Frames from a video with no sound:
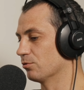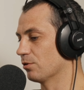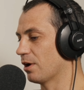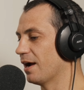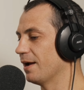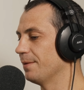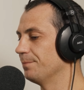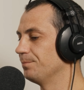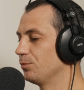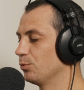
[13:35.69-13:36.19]

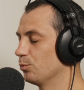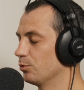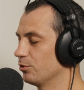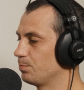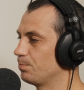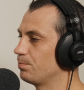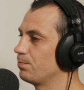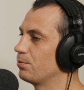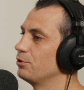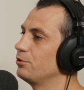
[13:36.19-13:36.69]
Right, it was
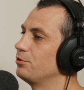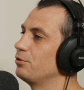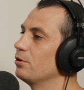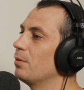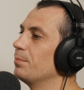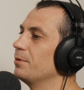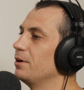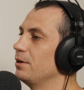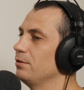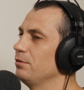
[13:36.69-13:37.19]

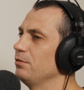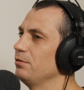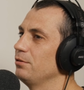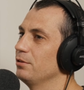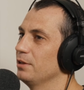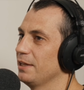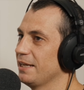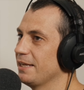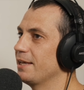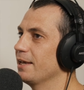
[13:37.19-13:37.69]

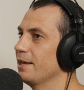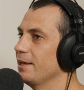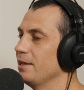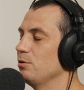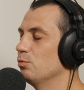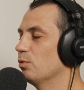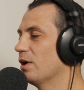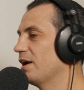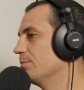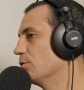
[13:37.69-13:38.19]
predominantly gi,
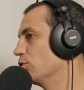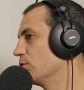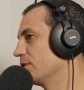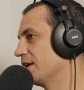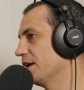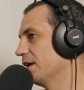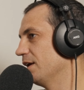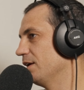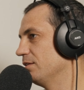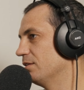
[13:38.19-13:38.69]
way more
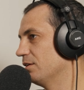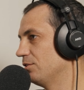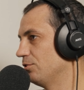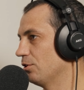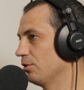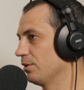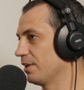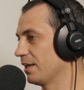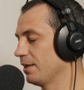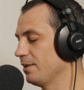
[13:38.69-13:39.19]
gi than
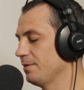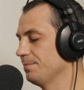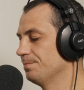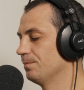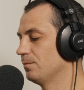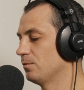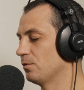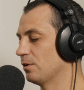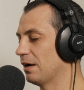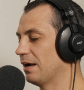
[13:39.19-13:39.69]
no gi.
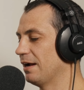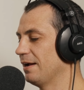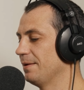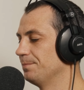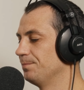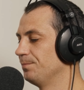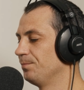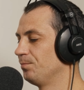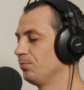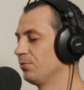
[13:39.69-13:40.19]
Right,
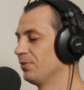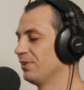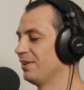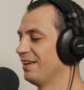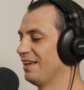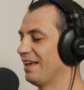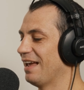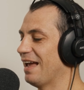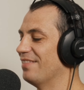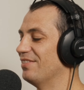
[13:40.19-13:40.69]

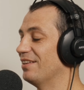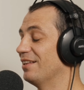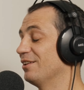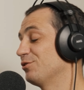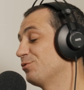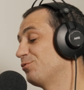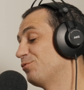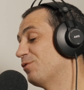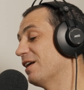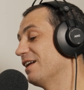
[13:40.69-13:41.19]
Mm. And then
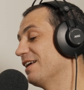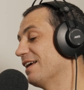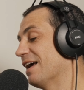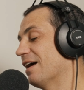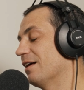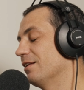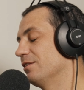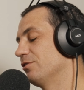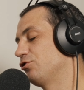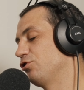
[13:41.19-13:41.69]
it's funny
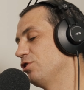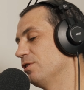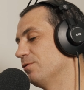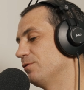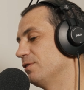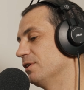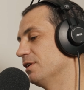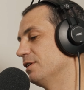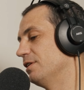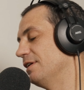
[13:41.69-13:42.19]
how it's
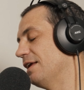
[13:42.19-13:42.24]
shifted.